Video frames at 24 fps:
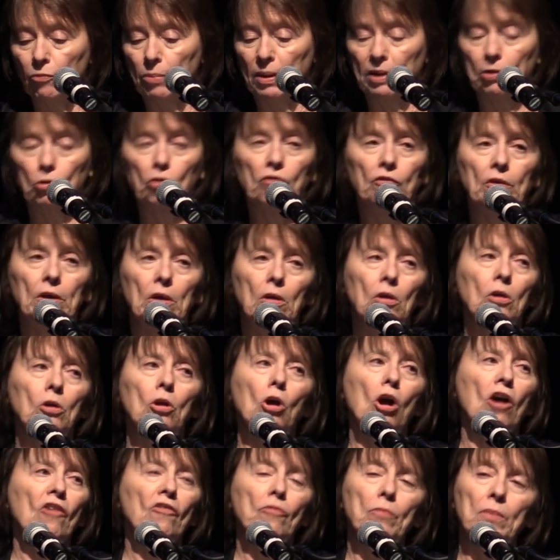by Erving
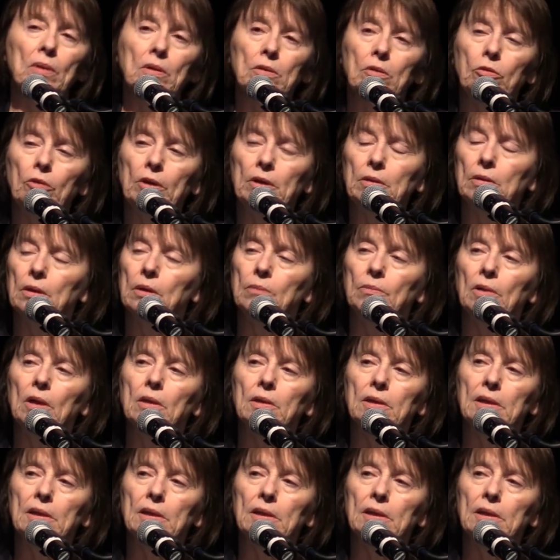Goffman, great uh,